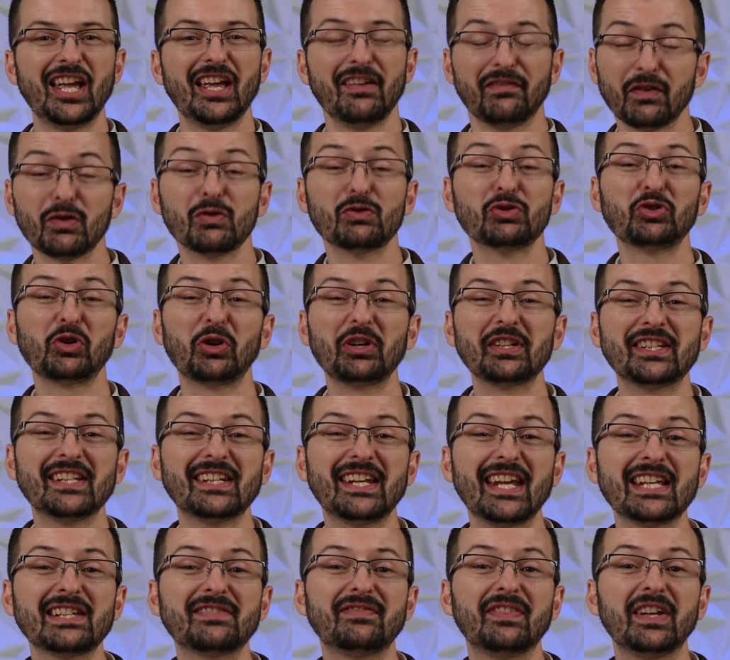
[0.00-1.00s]
If you enjoyed
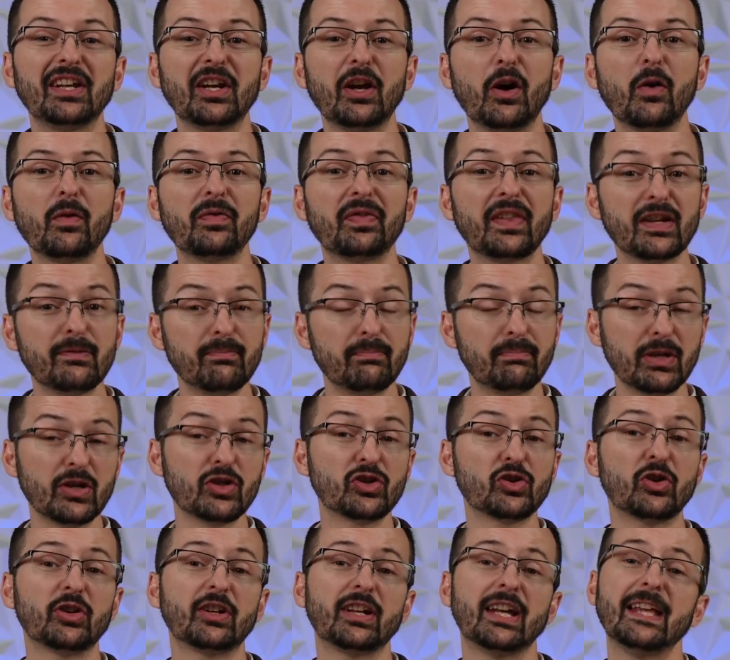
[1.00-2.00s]
today's video, then be
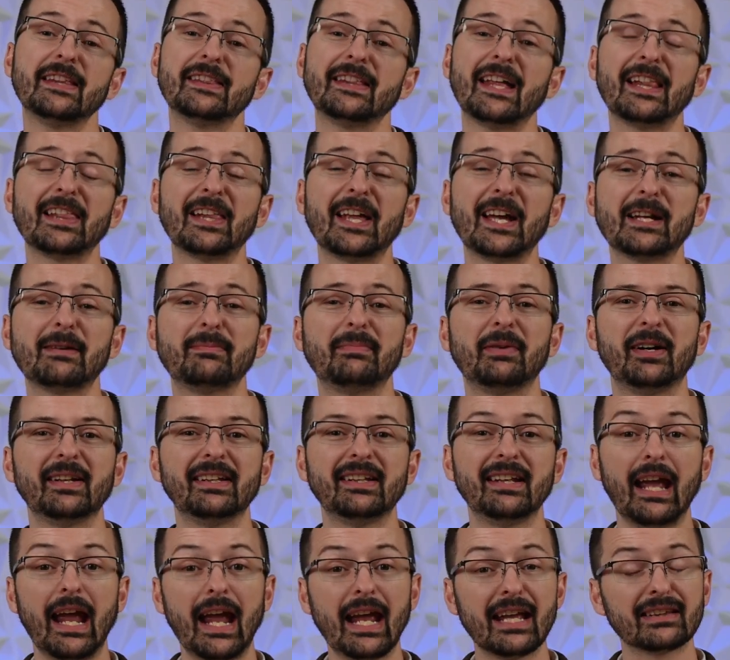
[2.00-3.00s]
sure to hit that like
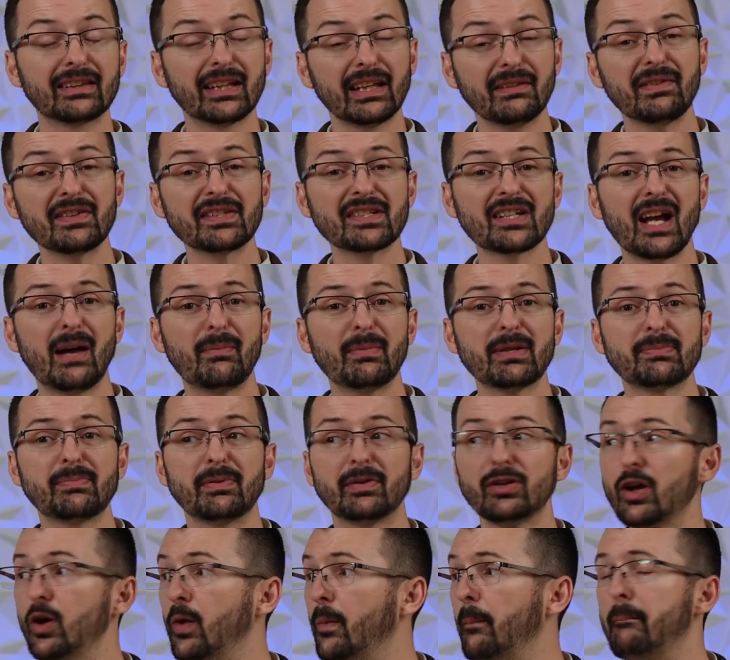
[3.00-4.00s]
button and leave us comments
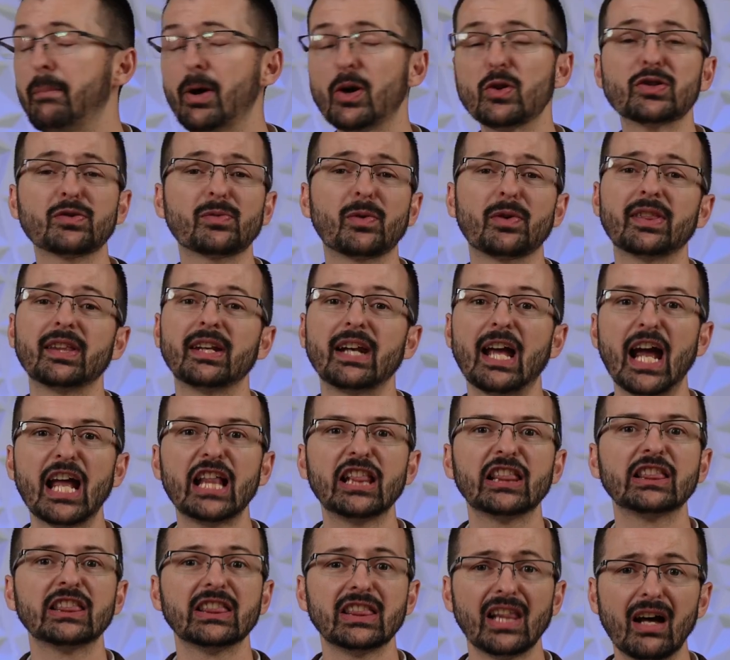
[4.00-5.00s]
below. Bonesworth and I
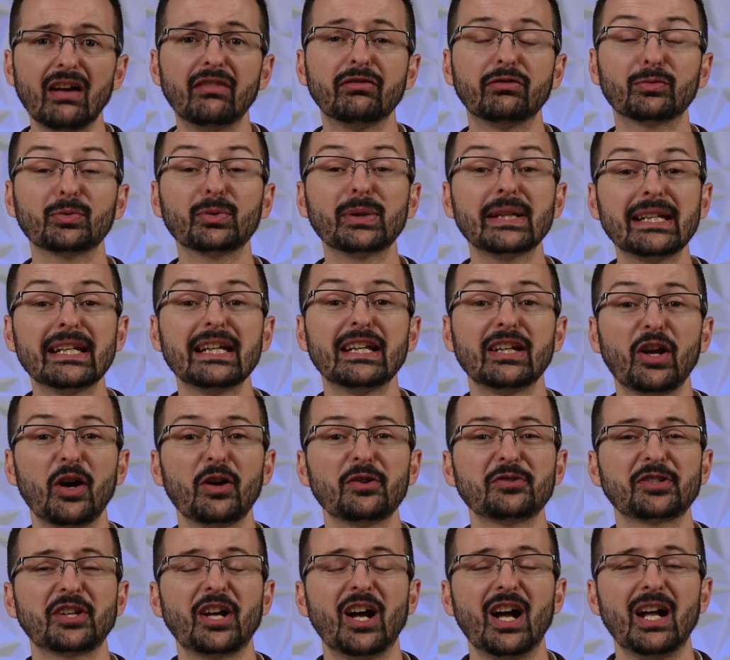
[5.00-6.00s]
love reading
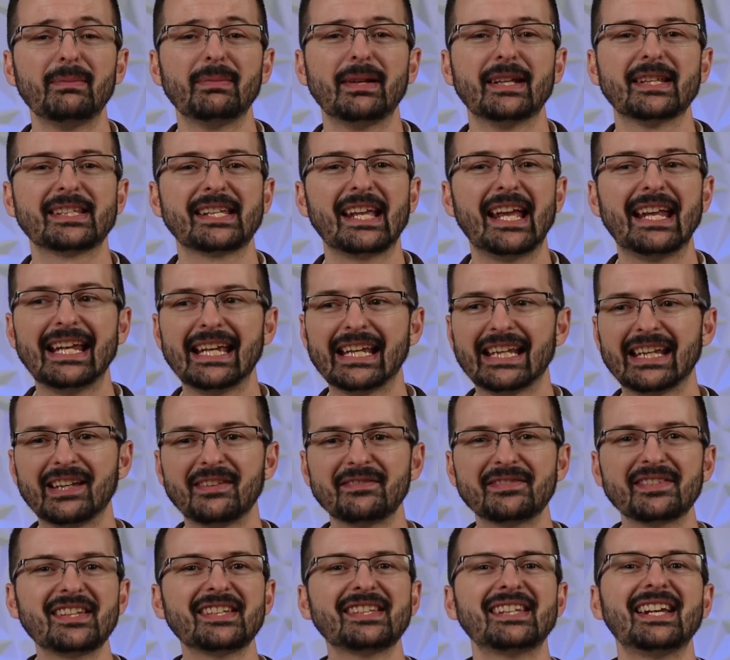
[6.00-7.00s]
y'all's comments, and it
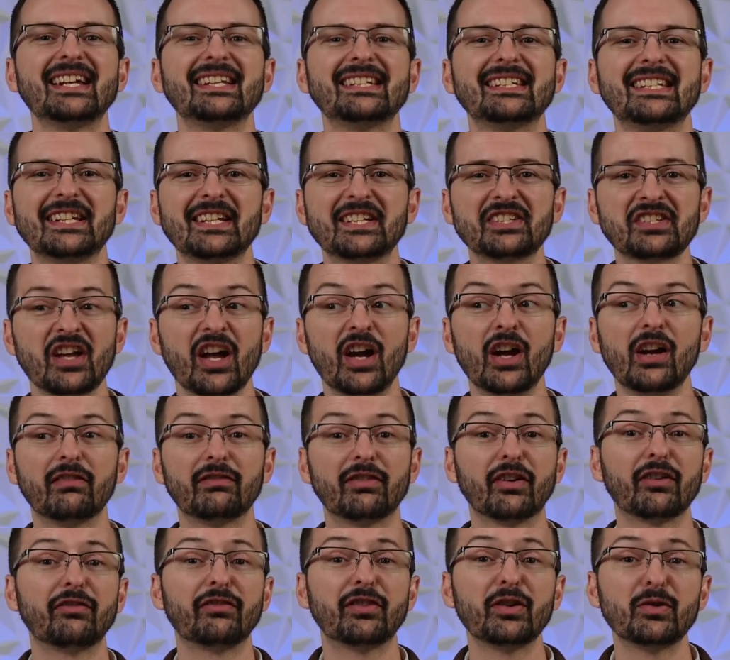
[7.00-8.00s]
gives us ideas
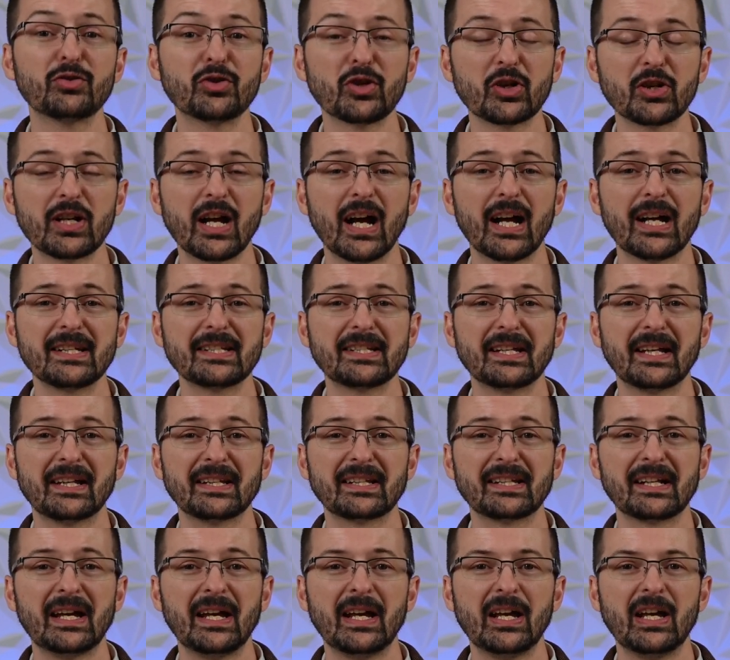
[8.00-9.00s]
for future
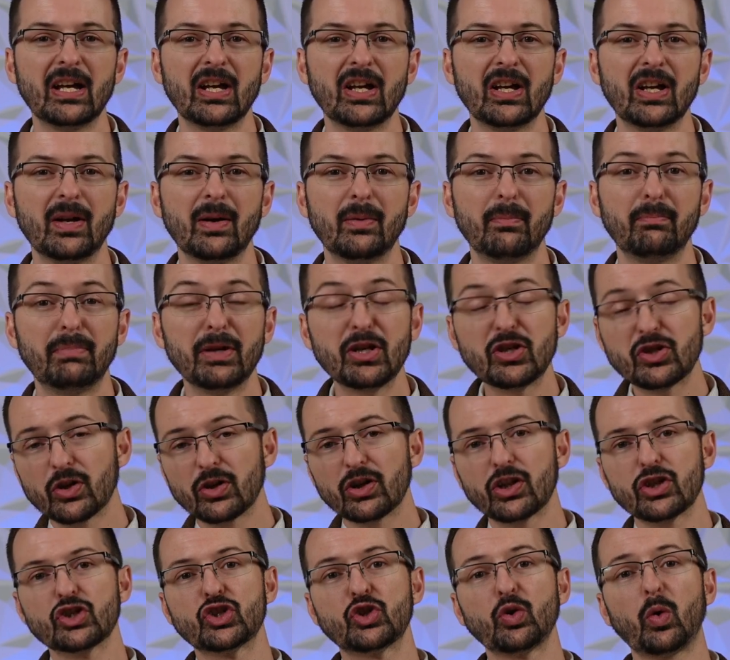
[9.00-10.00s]
content. Be sure
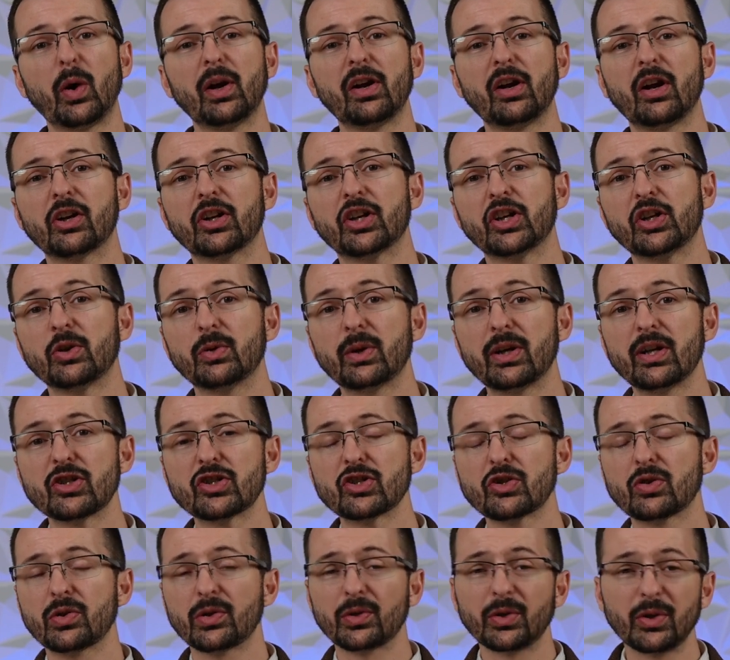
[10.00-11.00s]
to join our curious
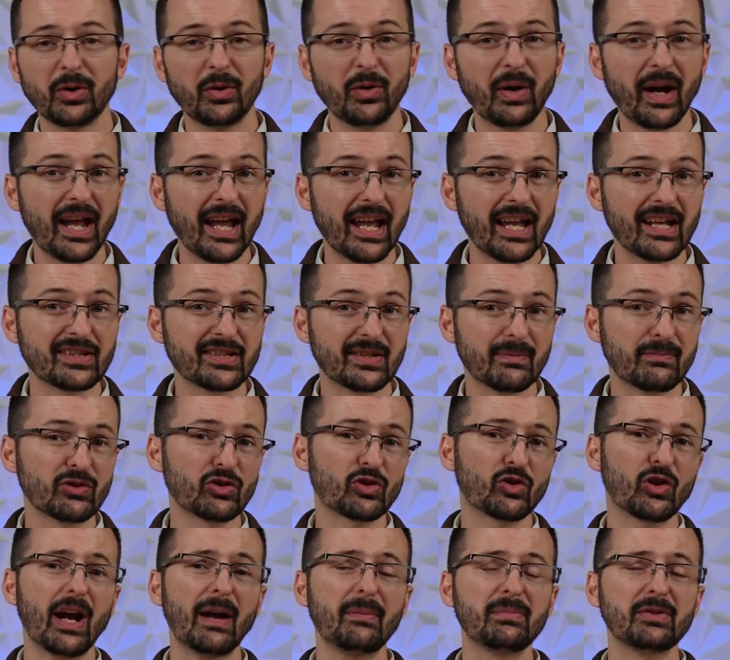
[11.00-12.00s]
crew and
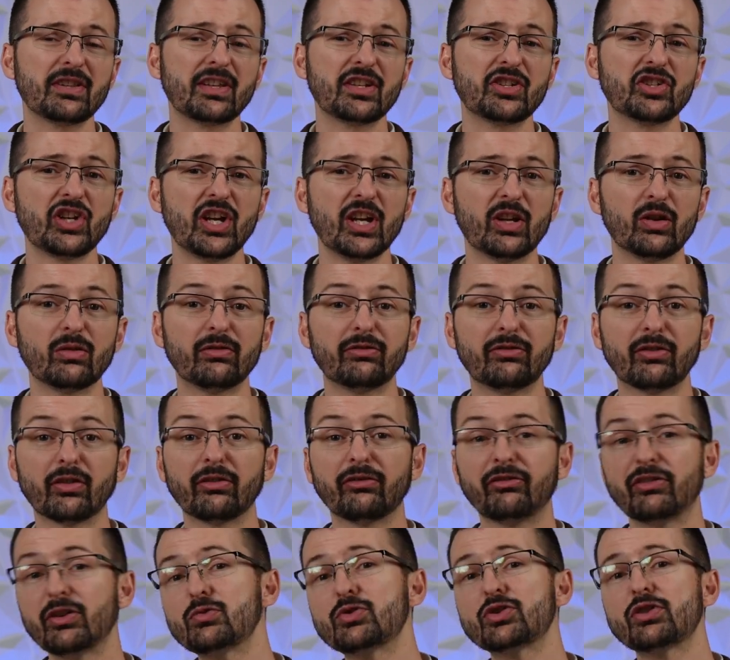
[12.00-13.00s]
subscribe to the channel for
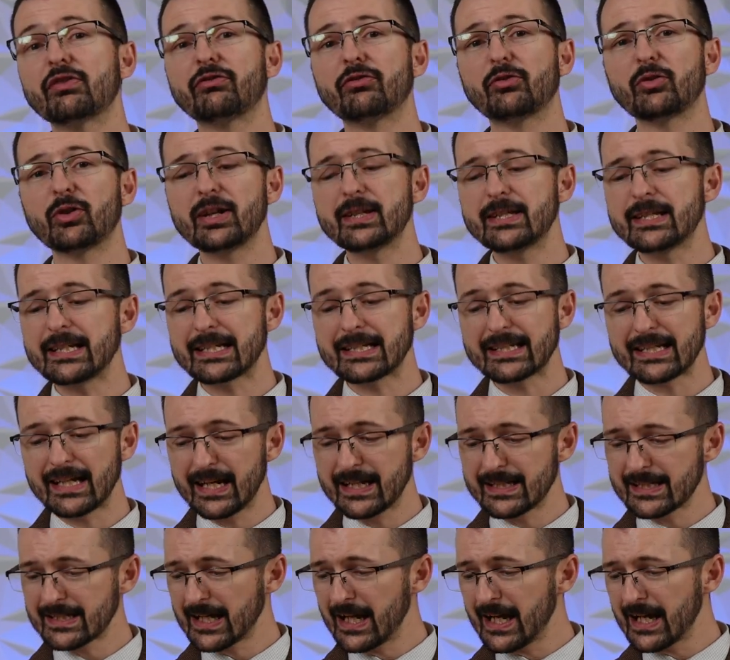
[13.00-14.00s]
future forensic
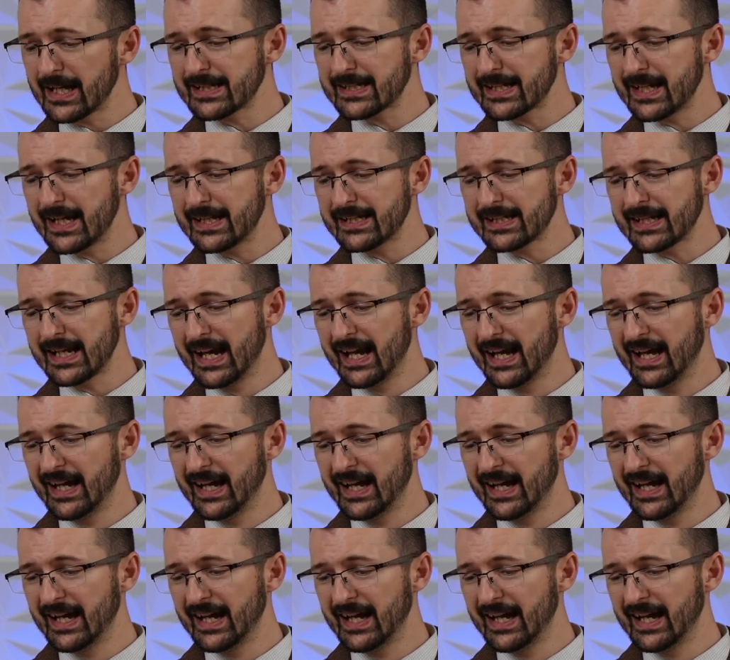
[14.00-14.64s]
science content,